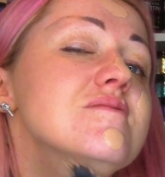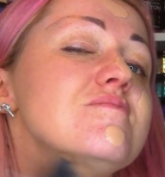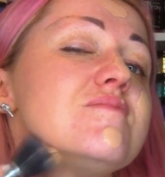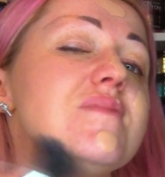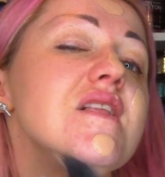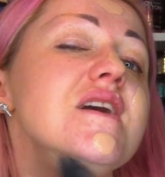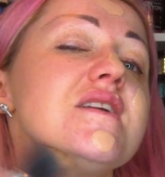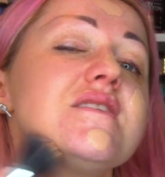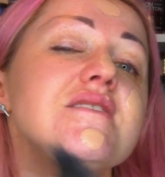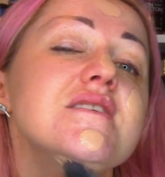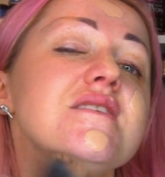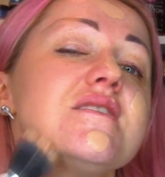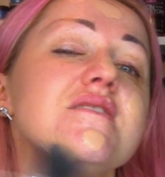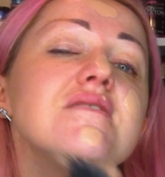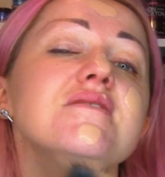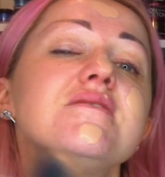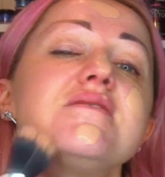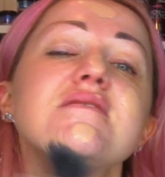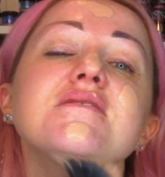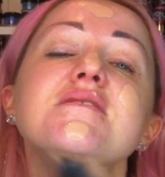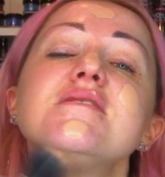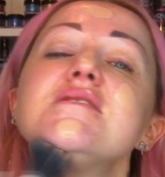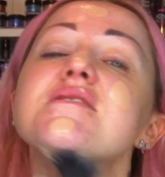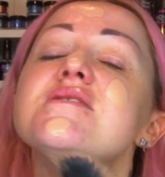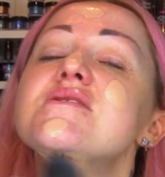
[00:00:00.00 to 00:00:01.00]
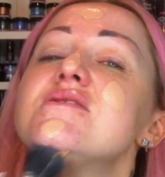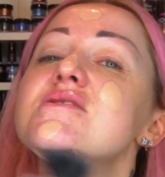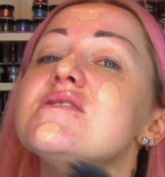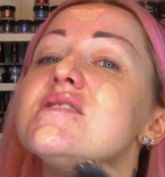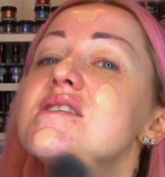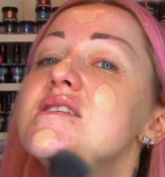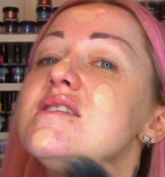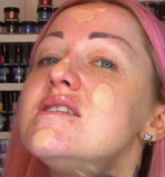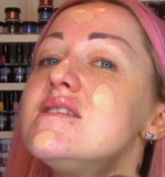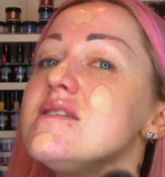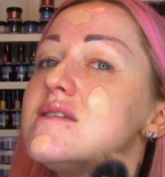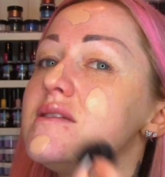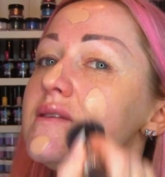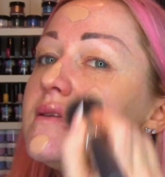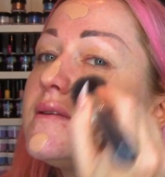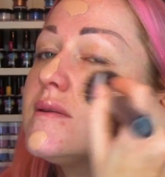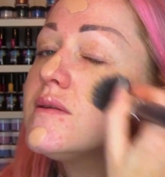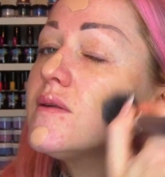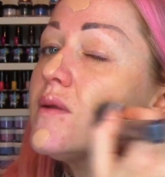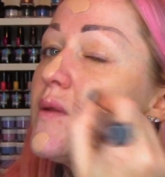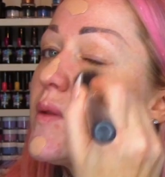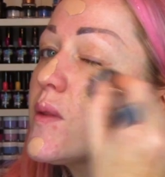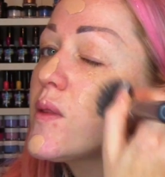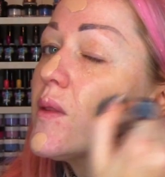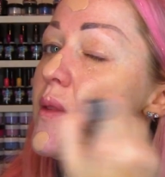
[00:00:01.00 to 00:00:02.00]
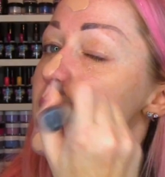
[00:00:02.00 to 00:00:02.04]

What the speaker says: Blend it under the chin.